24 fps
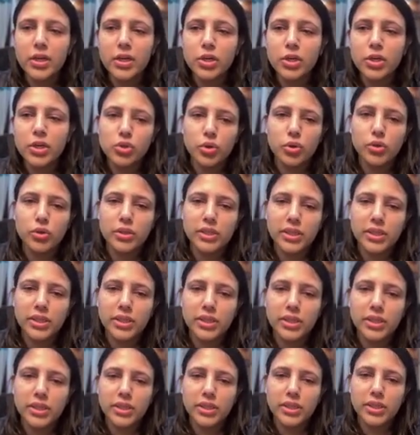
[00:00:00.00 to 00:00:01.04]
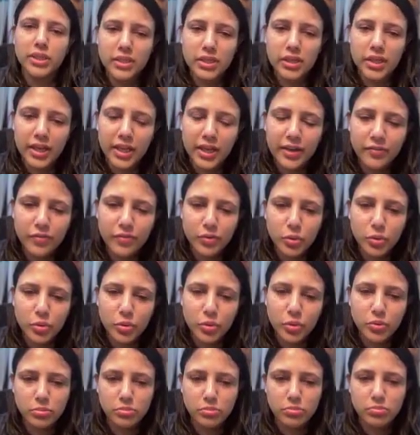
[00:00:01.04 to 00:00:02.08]
So it'll give
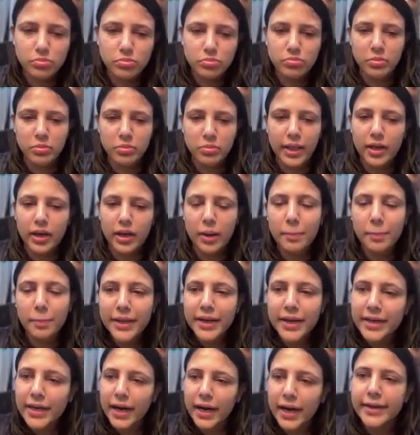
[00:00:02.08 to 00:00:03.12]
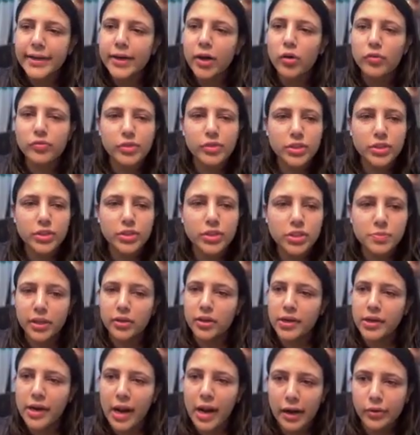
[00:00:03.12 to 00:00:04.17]
you like complete idea of this
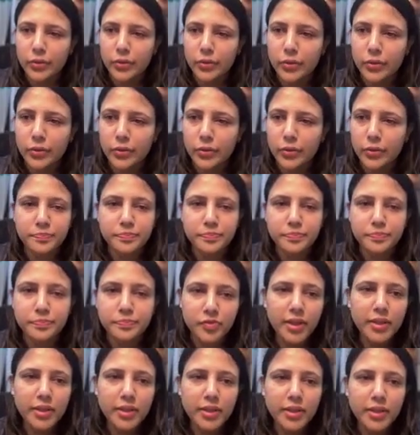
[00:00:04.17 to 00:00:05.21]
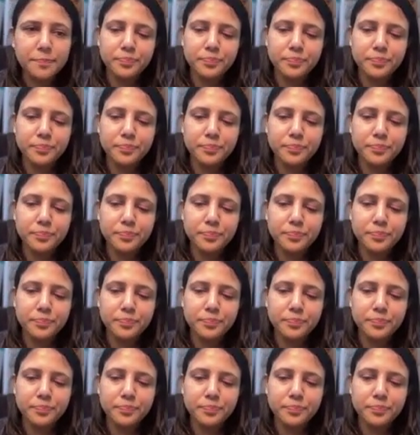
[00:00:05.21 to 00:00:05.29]
particular algorithm. Fine.